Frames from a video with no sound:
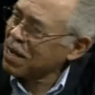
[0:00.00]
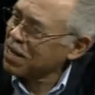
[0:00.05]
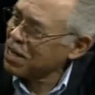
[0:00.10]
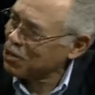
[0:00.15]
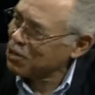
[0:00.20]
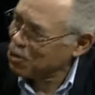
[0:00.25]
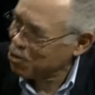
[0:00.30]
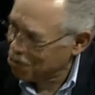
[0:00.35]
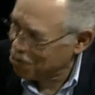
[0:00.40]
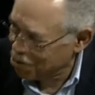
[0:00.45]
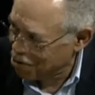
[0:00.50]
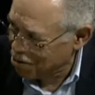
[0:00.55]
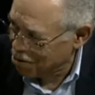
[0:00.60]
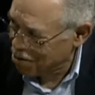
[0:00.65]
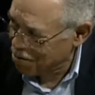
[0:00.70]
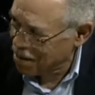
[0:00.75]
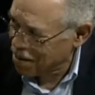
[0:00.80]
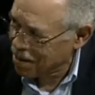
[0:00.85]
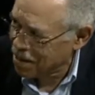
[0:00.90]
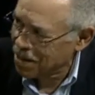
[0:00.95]
rights issues.
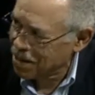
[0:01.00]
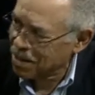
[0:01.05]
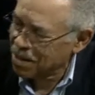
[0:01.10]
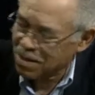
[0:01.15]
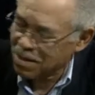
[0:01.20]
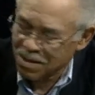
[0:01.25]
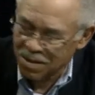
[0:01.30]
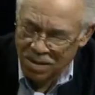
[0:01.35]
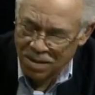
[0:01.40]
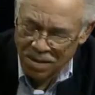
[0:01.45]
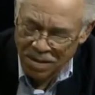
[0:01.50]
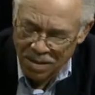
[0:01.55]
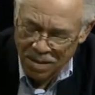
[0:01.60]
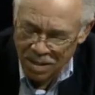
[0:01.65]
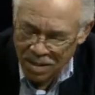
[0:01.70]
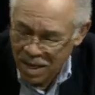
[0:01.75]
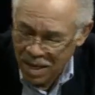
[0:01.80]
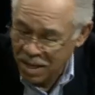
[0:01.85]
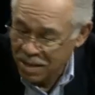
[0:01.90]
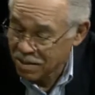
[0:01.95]
You know, what I mean, uh, uh
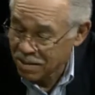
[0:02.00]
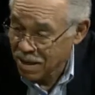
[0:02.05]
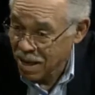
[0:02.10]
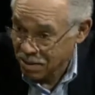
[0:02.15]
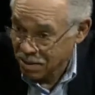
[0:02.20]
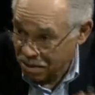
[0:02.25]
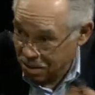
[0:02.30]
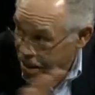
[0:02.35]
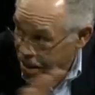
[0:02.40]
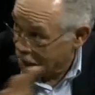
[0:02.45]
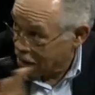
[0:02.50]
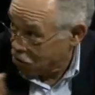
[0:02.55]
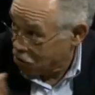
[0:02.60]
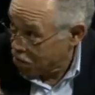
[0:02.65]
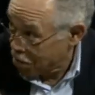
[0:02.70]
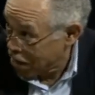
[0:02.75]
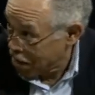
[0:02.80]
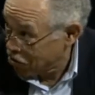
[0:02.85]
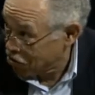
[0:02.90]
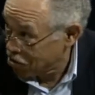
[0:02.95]
right. that that's
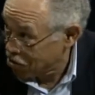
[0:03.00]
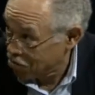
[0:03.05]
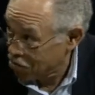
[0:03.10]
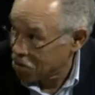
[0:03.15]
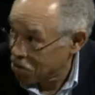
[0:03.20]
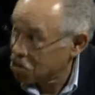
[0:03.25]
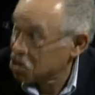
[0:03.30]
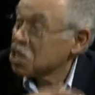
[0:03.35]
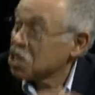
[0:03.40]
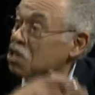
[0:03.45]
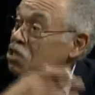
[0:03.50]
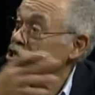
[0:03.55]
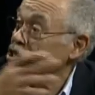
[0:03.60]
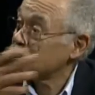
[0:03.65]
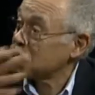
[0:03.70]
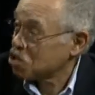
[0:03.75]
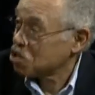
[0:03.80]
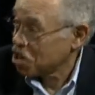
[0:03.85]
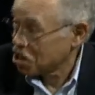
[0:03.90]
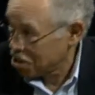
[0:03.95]
that's major, and we're
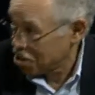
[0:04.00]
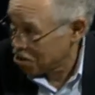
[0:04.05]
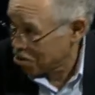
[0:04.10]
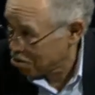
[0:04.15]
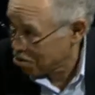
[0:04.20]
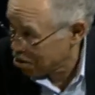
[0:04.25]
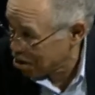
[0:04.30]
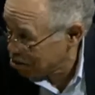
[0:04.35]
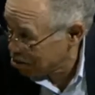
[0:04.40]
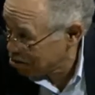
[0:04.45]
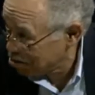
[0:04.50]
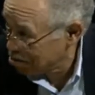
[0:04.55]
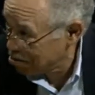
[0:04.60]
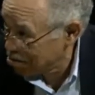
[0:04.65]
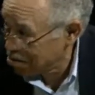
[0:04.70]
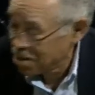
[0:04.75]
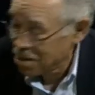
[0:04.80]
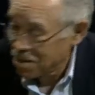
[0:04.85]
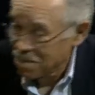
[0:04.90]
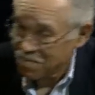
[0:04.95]
still discussing those
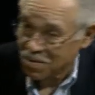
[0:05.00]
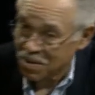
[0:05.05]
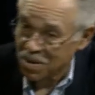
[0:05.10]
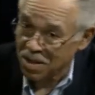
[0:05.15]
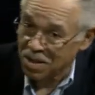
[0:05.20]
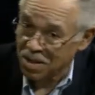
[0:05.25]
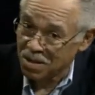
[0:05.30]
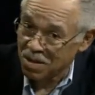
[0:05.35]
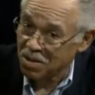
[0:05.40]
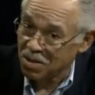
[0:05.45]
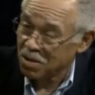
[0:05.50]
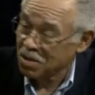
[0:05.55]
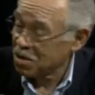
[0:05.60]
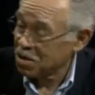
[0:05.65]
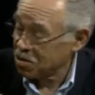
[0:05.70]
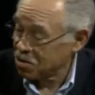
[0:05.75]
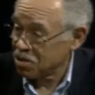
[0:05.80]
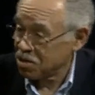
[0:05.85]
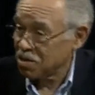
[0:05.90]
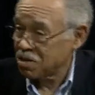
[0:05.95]
issues. And
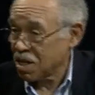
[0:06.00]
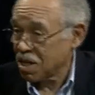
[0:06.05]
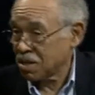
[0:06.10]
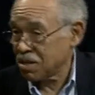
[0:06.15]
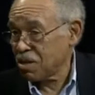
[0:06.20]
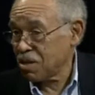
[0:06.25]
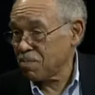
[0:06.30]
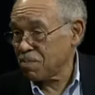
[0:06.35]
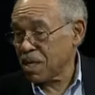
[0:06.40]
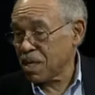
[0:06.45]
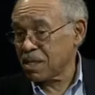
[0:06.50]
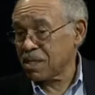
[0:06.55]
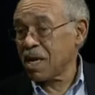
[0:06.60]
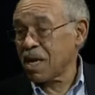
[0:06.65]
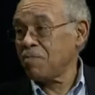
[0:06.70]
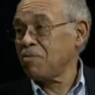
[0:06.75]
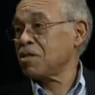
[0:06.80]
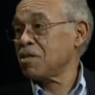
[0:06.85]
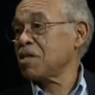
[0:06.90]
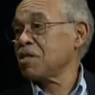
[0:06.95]
you can at some
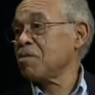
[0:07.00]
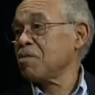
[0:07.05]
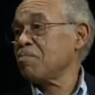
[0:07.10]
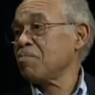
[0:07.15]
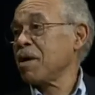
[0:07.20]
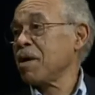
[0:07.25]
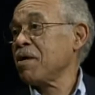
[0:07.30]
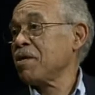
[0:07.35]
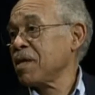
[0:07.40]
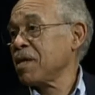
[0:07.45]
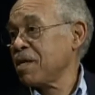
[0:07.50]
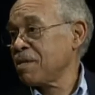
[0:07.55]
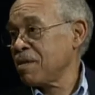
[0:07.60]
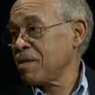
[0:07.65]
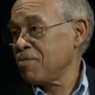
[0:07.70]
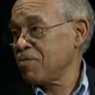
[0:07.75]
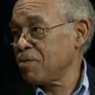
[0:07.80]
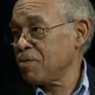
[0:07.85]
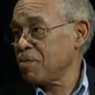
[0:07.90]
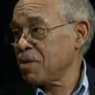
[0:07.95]
at you can compare
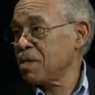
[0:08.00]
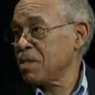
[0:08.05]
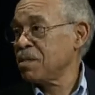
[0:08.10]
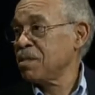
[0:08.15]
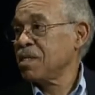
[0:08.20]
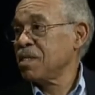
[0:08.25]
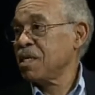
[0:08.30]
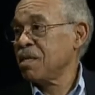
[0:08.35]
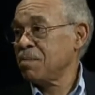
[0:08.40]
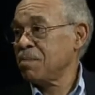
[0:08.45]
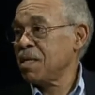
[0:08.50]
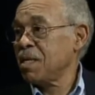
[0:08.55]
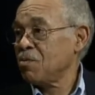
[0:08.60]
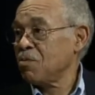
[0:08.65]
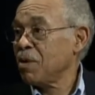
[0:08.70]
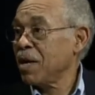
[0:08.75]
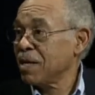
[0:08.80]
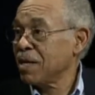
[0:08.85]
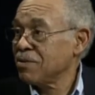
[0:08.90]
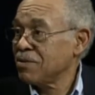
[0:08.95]
that, if you right. will, in
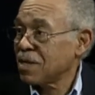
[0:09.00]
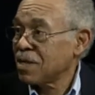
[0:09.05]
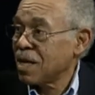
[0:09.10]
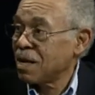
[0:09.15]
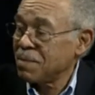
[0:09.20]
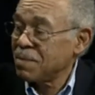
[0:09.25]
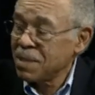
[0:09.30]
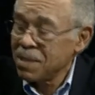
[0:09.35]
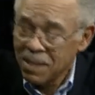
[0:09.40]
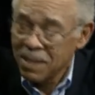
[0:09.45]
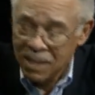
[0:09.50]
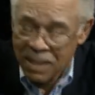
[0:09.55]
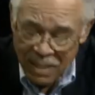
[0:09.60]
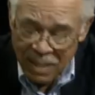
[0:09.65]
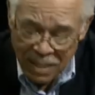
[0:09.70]
many ways. You got me,